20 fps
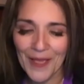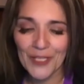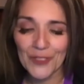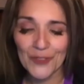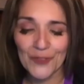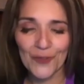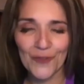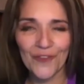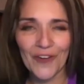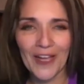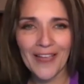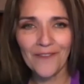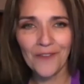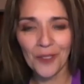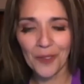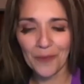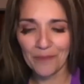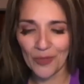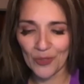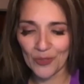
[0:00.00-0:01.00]
survival
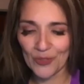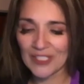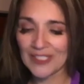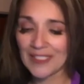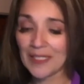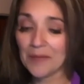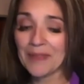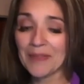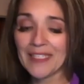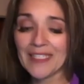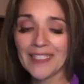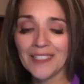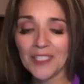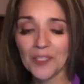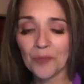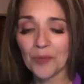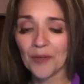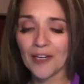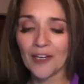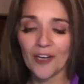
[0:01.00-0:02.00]
emotions and begin to
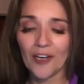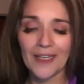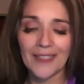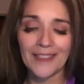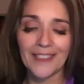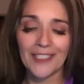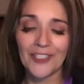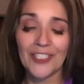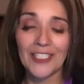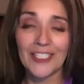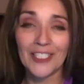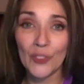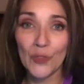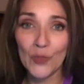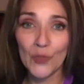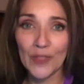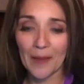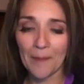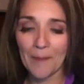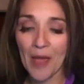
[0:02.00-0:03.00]
break our addiction to
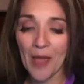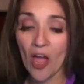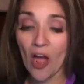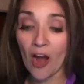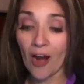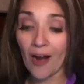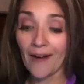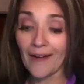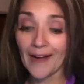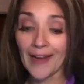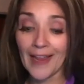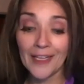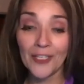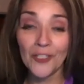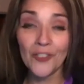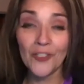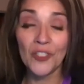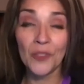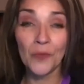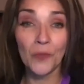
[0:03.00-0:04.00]
them, our
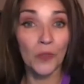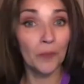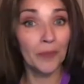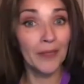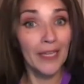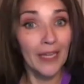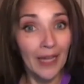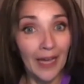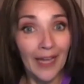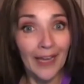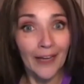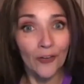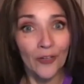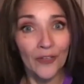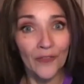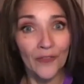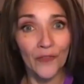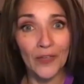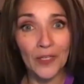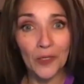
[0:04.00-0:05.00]
energy will be higher
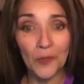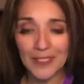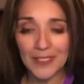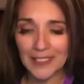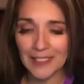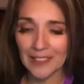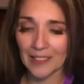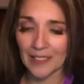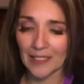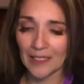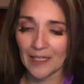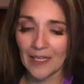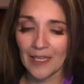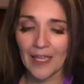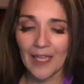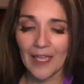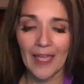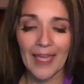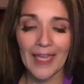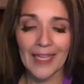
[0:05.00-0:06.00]
in frequency
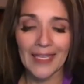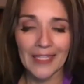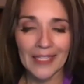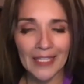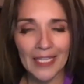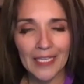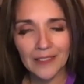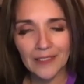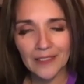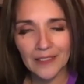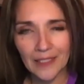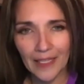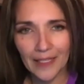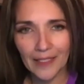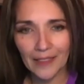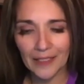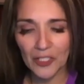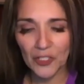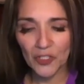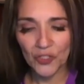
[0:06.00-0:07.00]
and less
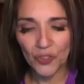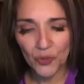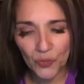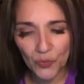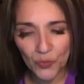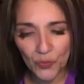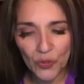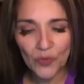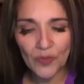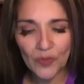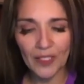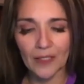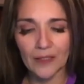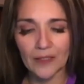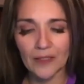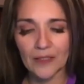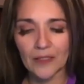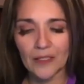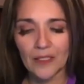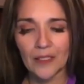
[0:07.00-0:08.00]
likely to root
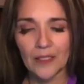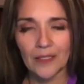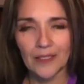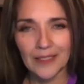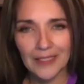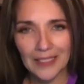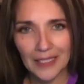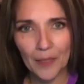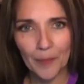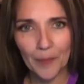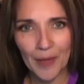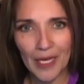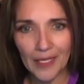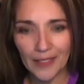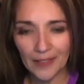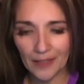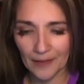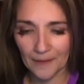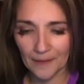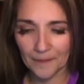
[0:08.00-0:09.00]
us to the
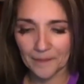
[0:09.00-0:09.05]
body.